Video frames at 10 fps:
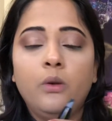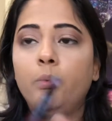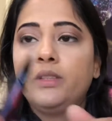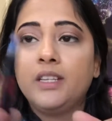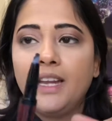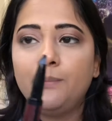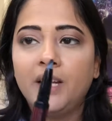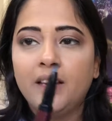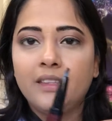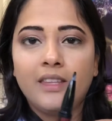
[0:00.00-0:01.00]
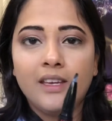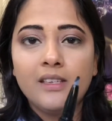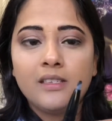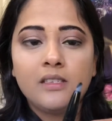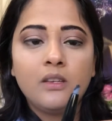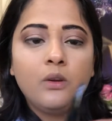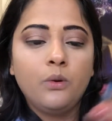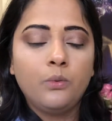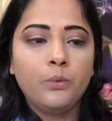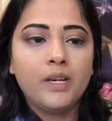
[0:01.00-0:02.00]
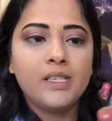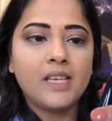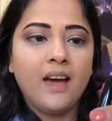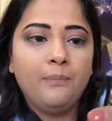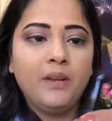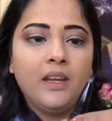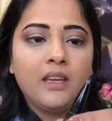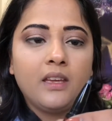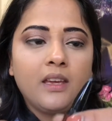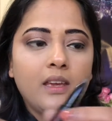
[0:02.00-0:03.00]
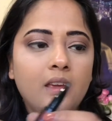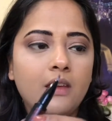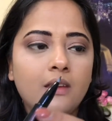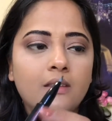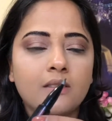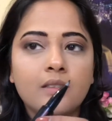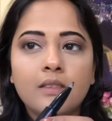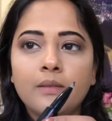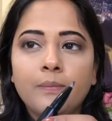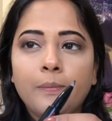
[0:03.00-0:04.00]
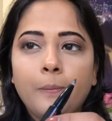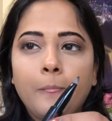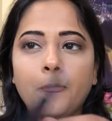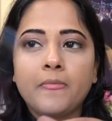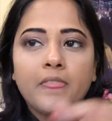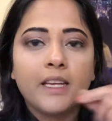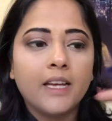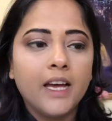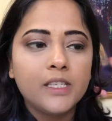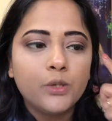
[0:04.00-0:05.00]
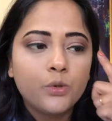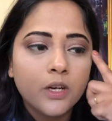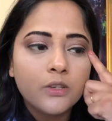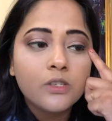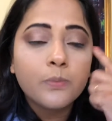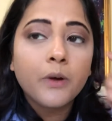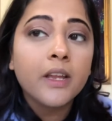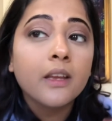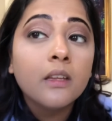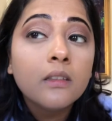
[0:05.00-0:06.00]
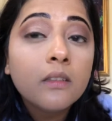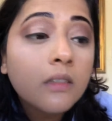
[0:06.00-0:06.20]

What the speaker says: nib like this, what is happening is that as you try to spread it,